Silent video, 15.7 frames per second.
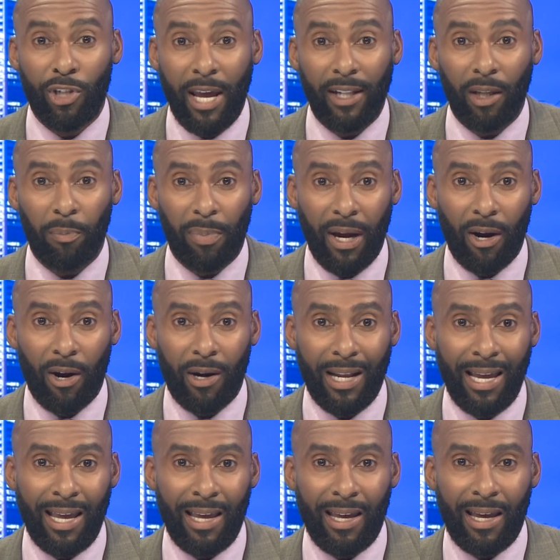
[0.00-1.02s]
Jayla
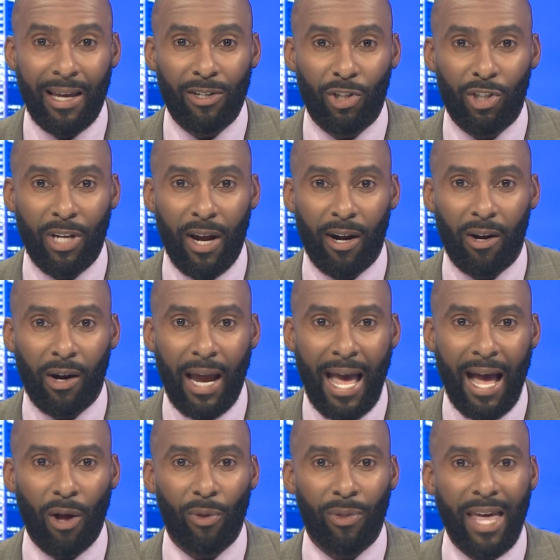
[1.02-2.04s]
Barrett and share
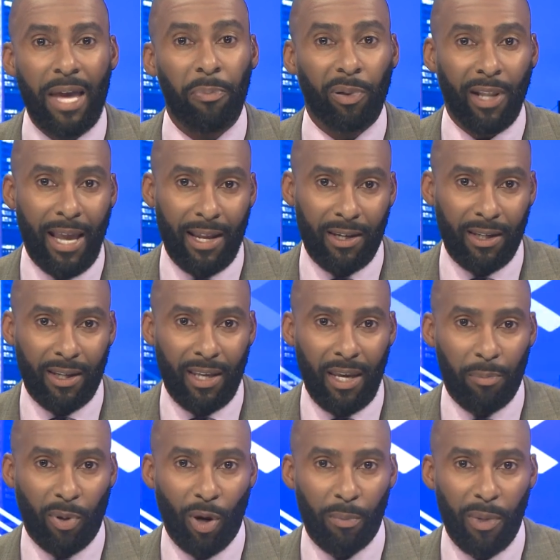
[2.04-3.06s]
how they plan to
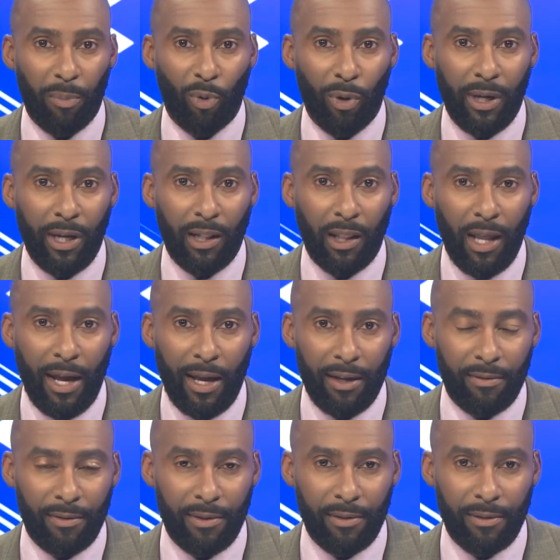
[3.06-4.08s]
keep her memory
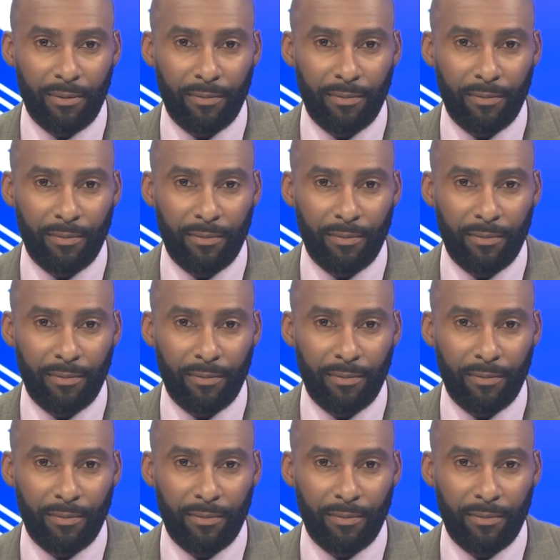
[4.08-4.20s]
alive.